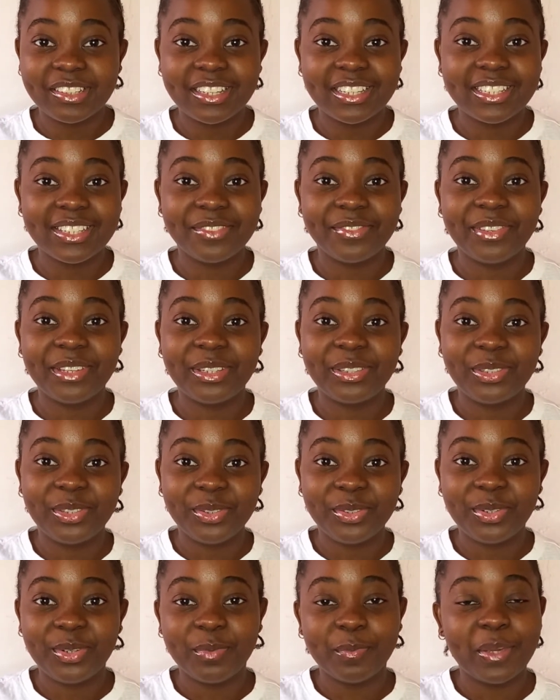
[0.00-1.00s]
And if you're
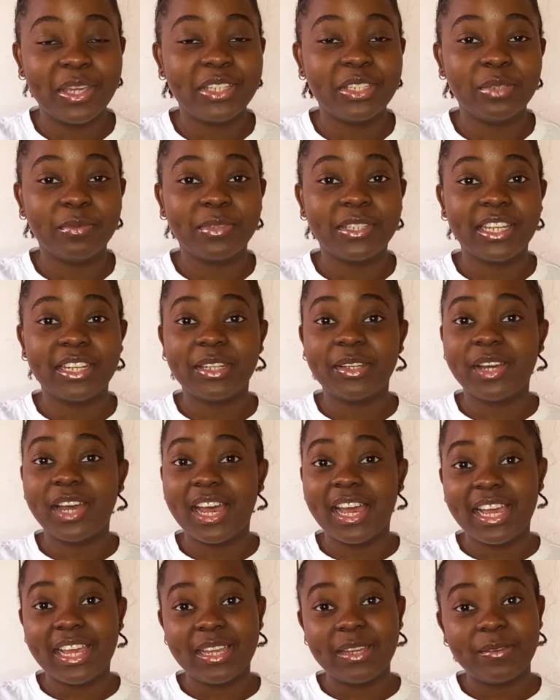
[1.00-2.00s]
new to my YouTube channel,
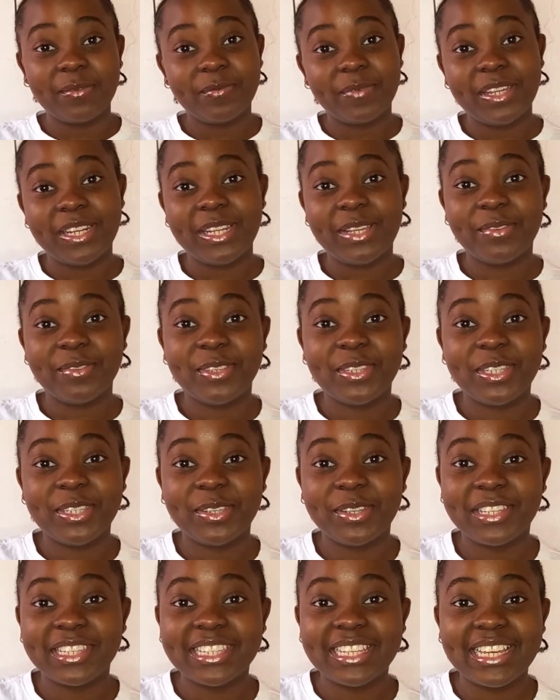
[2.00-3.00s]
hi, my name is
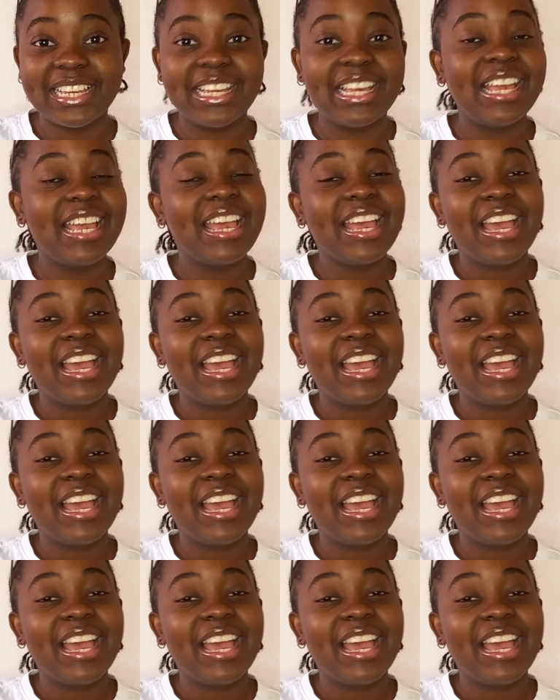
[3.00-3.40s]
Chibesa.